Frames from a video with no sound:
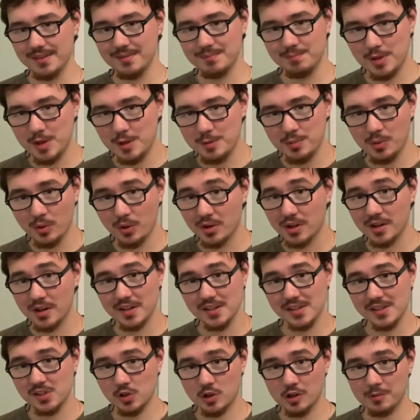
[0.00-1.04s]
People are going
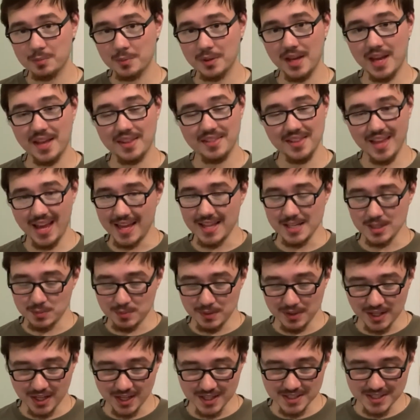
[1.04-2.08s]
to disagree with me. And it's
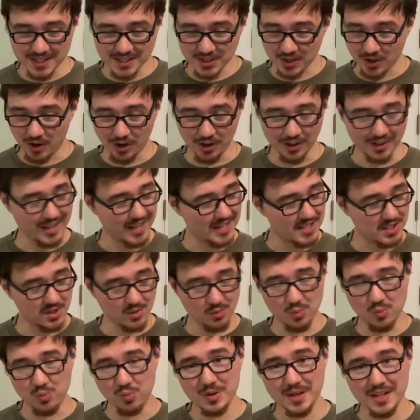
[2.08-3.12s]
because it's hard. It's
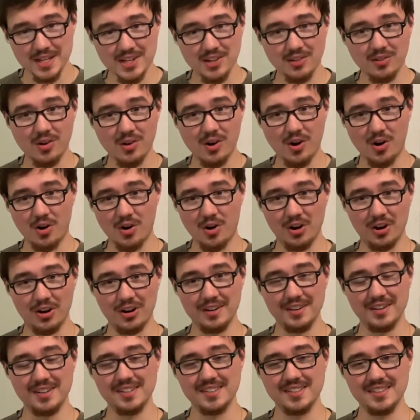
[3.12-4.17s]
real
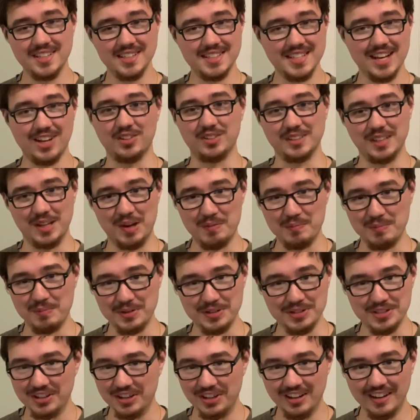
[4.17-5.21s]
hard to tell
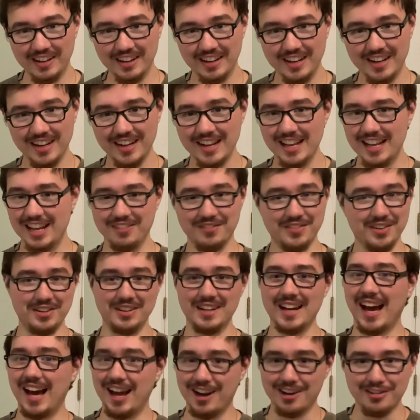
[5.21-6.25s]
temperature if you're
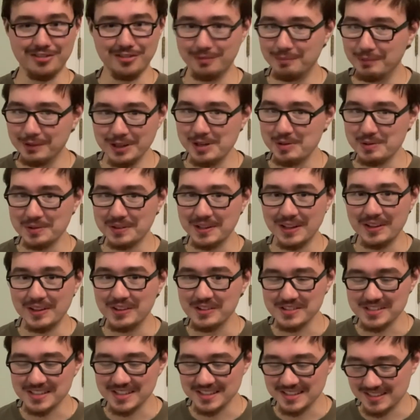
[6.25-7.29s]
not familiar with the
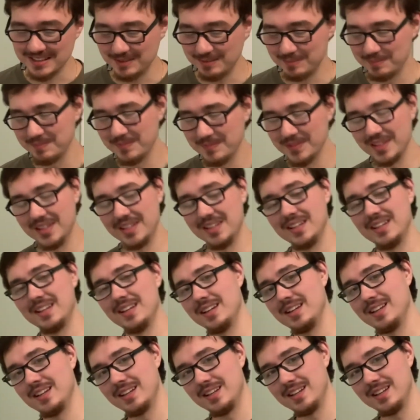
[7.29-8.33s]
other system.
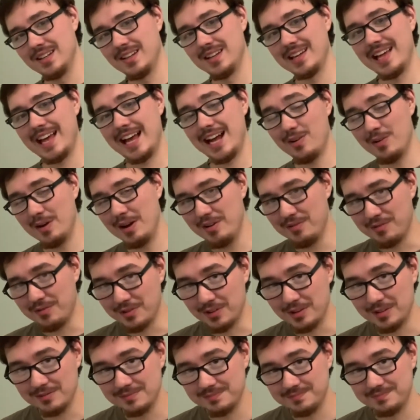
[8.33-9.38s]

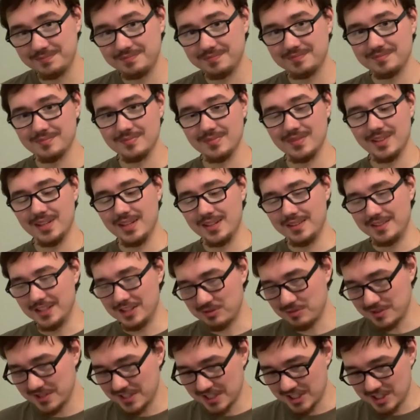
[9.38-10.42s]
However,
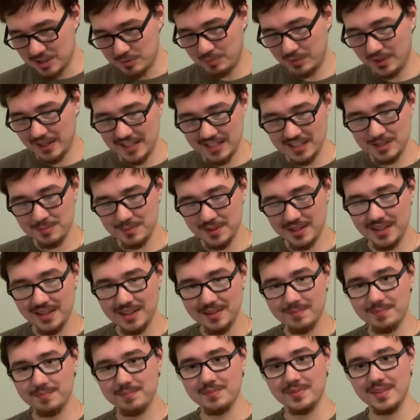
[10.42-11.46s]
this was explained to me,
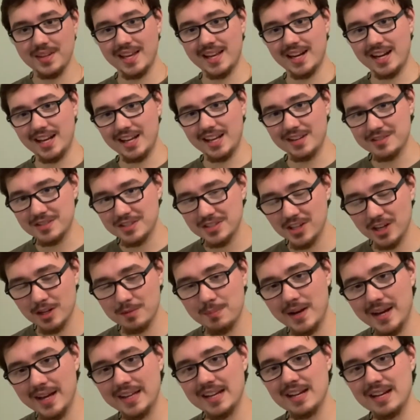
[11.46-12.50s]
and I have stuck
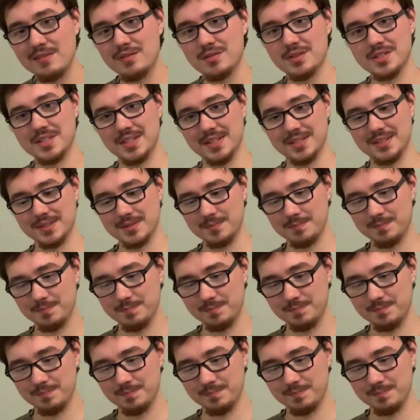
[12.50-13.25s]
by it ever since.